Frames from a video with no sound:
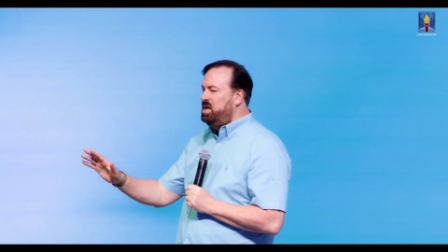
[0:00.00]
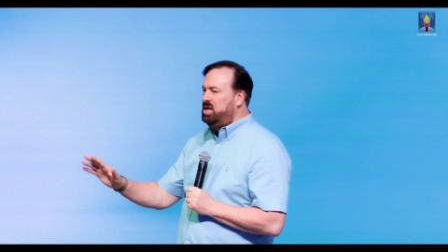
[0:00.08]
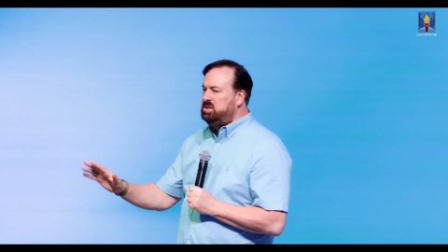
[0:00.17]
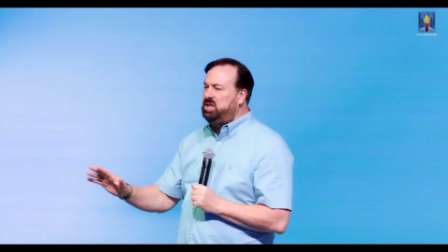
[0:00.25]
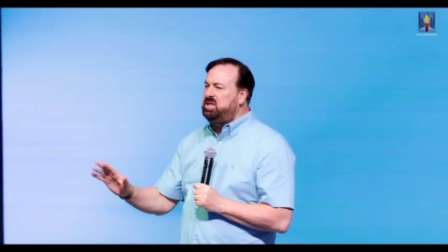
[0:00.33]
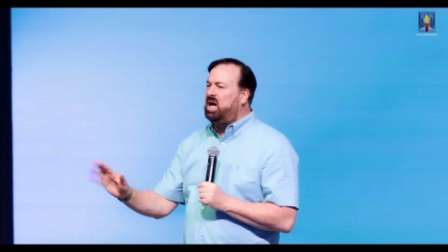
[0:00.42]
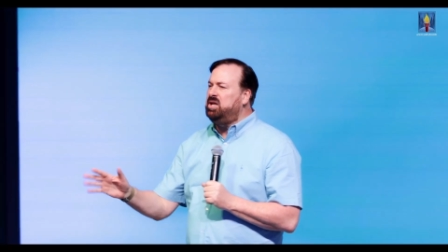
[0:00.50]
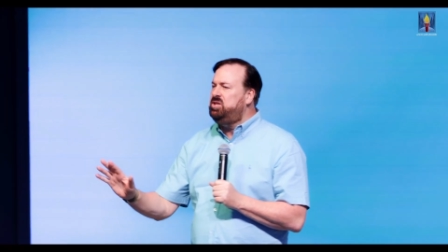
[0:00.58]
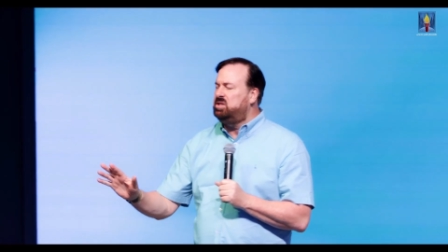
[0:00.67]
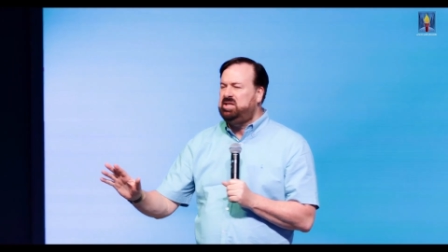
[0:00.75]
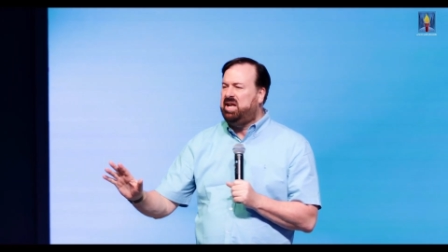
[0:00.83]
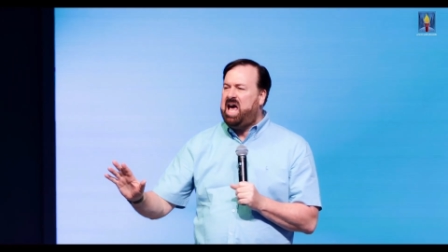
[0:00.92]
See, God
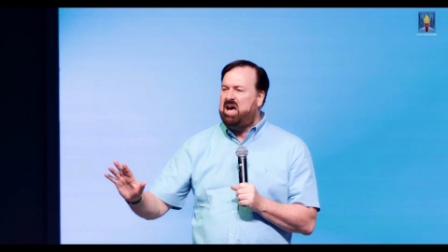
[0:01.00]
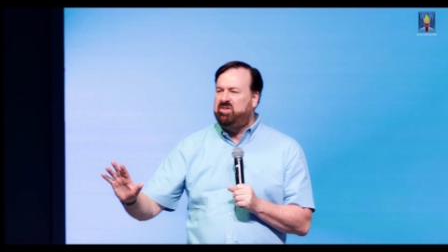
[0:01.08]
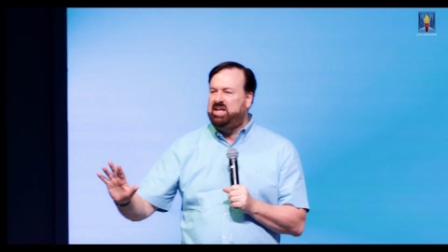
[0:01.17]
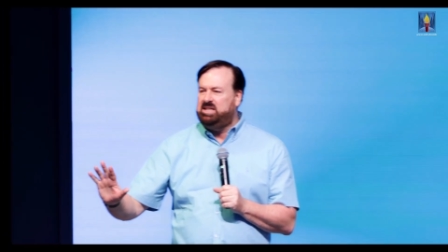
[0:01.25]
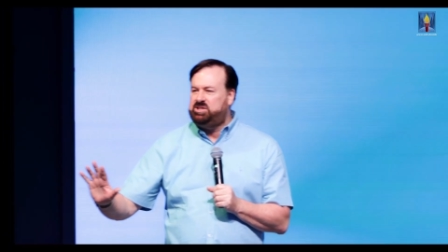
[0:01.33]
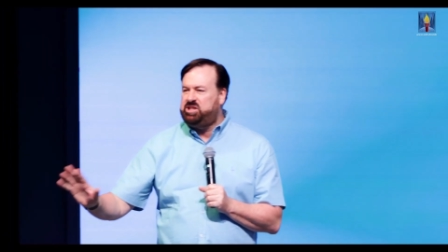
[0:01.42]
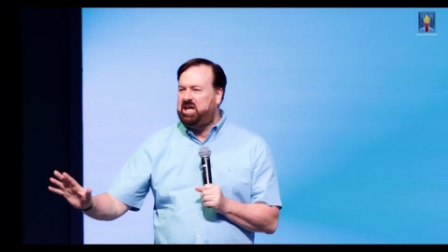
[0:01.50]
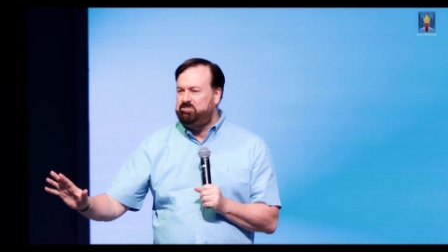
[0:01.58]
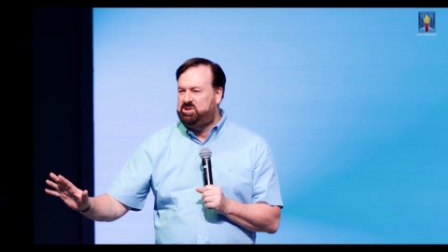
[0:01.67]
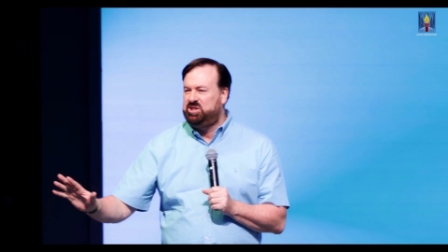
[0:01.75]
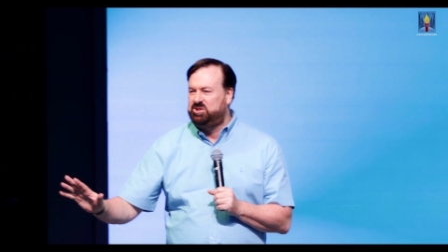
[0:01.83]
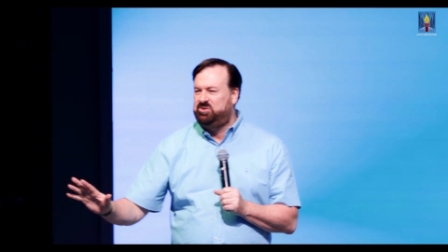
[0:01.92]
doesn't have any
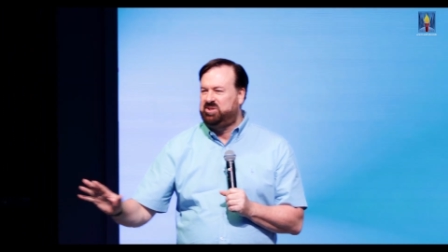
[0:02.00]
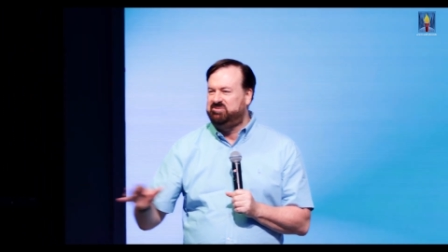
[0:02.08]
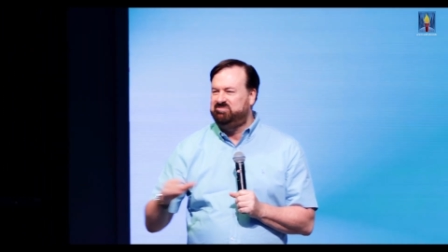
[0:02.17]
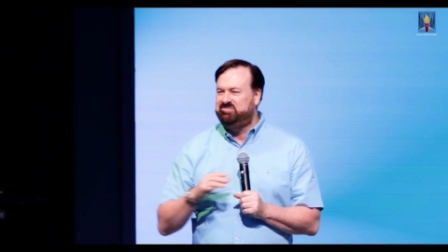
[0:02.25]
stepchildren.